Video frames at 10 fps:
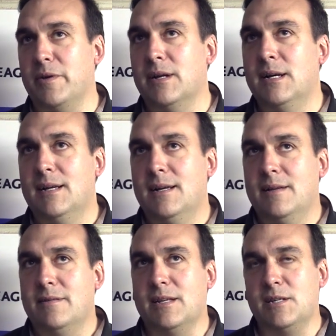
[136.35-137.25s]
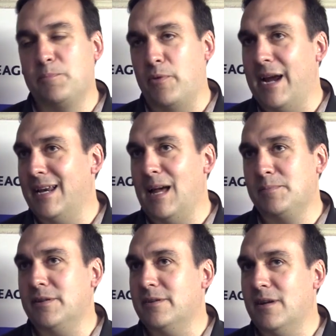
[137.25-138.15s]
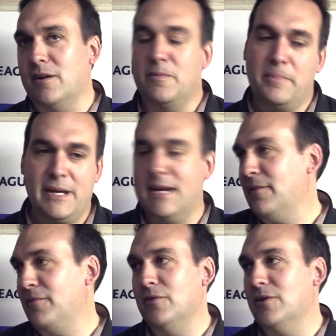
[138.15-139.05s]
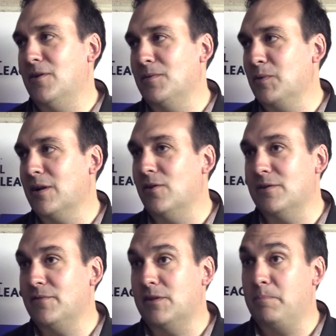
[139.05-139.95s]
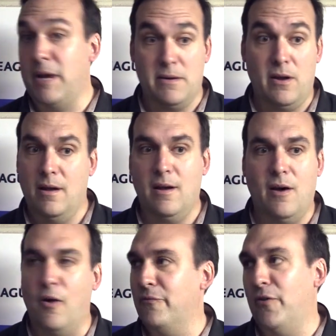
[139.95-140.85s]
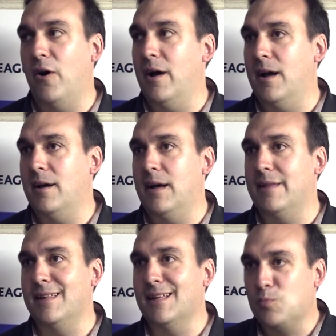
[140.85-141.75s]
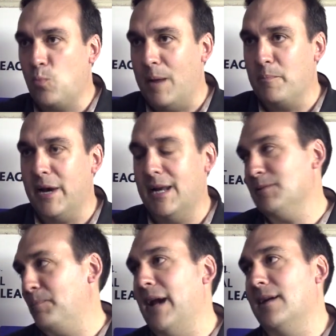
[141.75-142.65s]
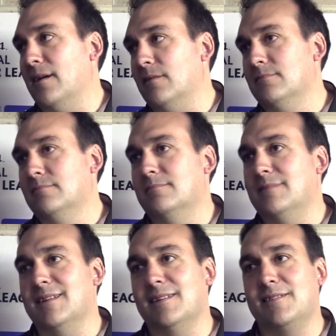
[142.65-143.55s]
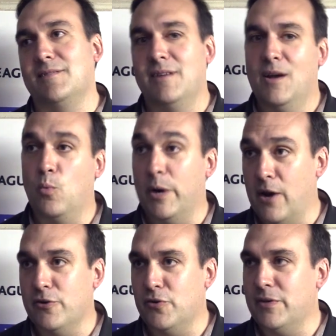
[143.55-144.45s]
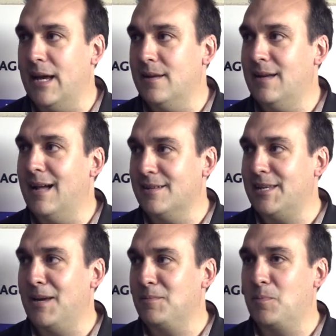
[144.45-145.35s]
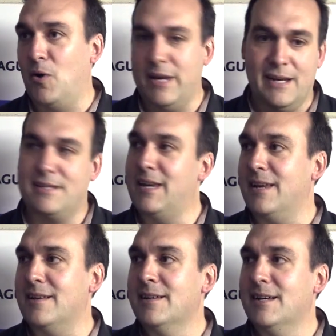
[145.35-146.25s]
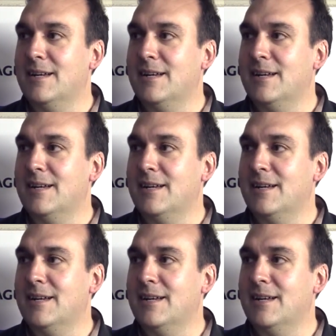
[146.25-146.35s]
But it's just brain lapses. You know, I could pick out a few times where guys have just been on fire and then there's one brain lapse, bang, goal. And that's... we don't do that. Other teams might let us in.